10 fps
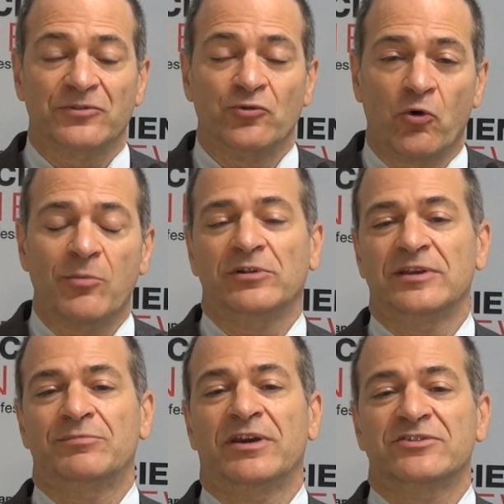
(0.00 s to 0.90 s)

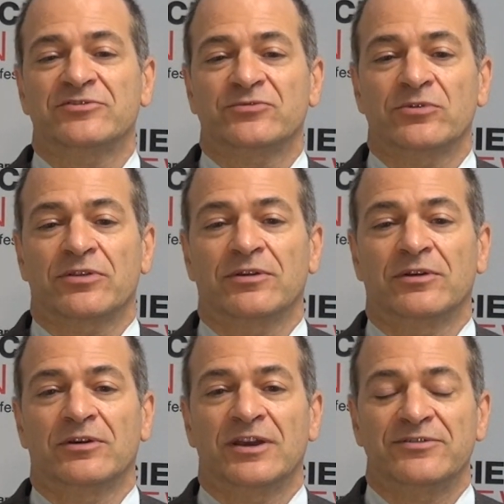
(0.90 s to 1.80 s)
Normally, patients with
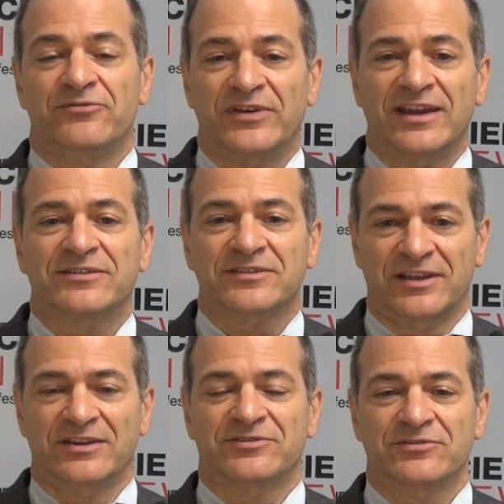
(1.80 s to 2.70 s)
advanced
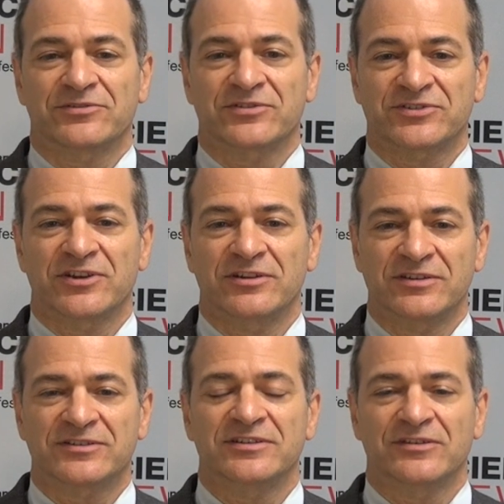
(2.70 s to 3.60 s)
cancers are studied
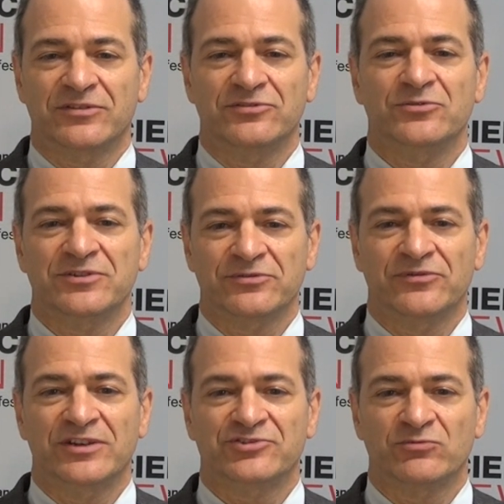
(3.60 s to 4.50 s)
to see if a new
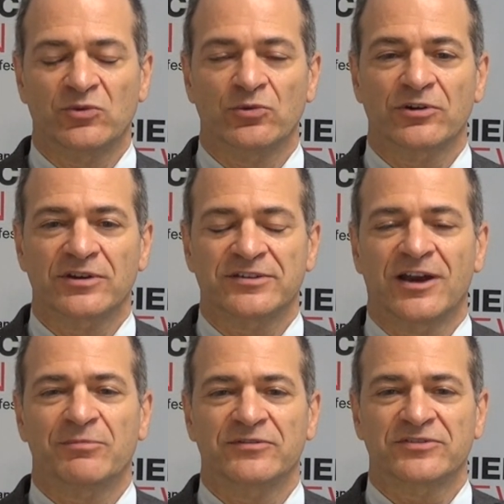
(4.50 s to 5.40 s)
intervention will work on
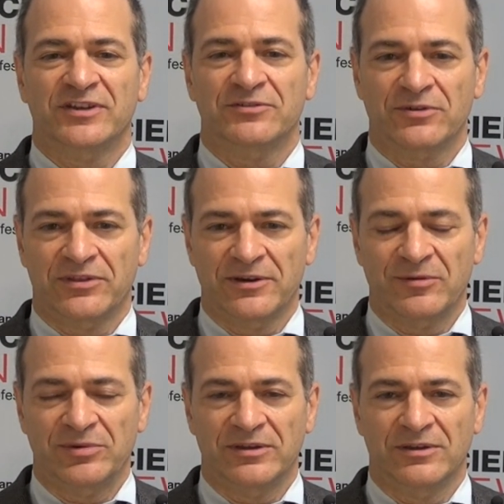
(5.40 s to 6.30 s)
top of standard
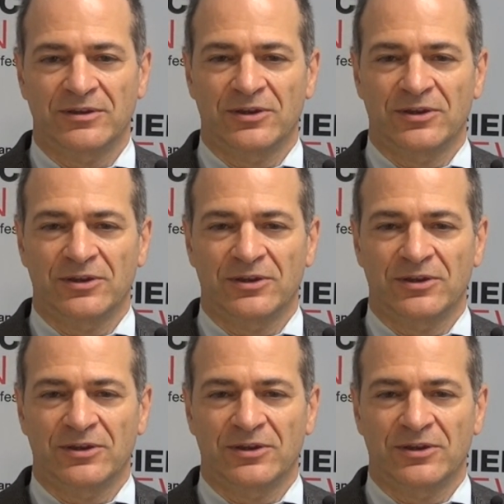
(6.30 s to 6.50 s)
therapy.